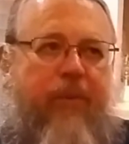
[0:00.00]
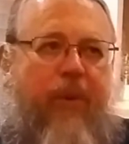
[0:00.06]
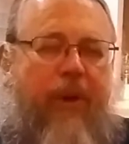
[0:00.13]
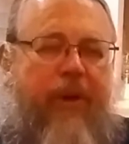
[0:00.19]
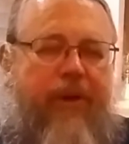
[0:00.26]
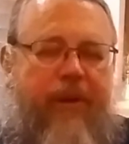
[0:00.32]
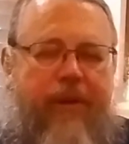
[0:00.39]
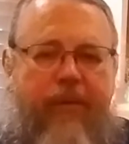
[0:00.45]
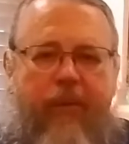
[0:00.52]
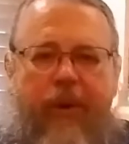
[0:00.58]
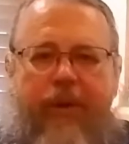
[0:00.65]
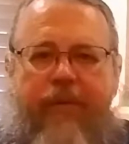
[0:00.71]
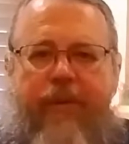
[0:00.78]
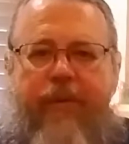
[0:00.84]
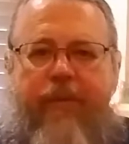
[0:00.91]
One,
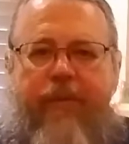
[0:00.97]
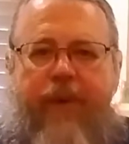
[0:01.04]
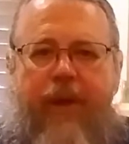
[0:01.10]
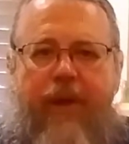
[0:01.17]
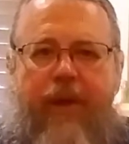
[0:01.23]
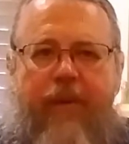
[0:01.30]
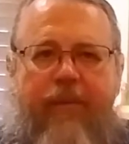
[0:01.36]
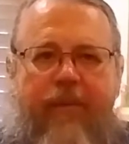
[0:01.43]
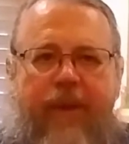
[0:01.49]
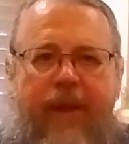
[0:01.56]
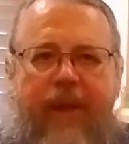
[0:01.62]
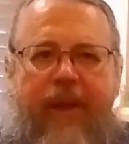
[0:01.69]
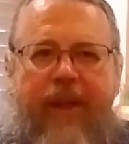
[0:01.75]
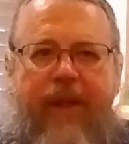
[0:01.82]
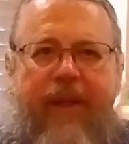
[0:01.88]
one of them, um,
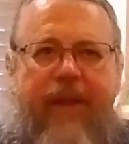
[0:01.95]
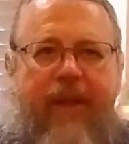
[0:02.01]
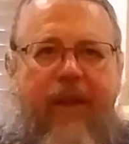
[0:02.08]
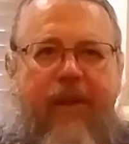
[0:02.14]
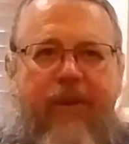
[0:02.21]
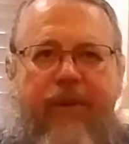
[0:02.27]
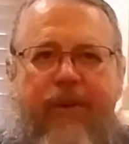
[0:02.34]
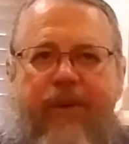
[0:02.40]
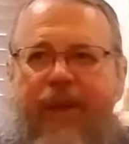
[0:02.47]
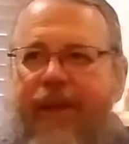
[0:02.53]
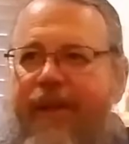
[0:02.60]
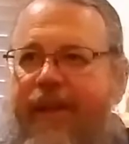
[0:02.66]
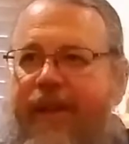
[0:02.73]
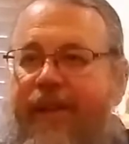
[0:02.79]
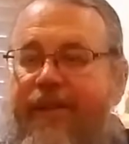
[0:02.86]
includes
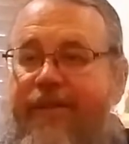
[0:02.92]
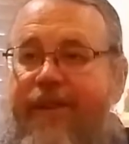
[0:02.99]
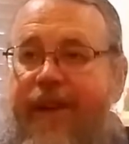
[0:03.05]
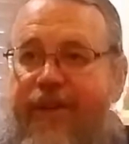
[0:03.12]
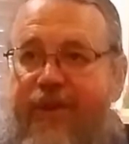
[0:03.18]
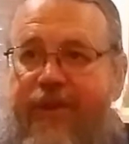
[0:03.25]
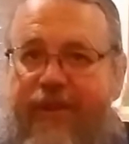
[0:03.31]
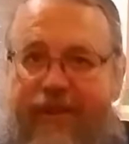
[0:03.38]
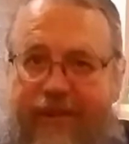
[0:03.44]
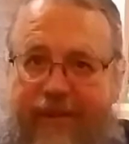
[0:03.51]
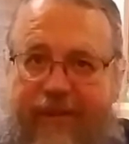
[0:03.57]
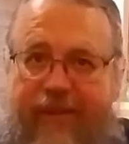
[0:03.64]
like a confession.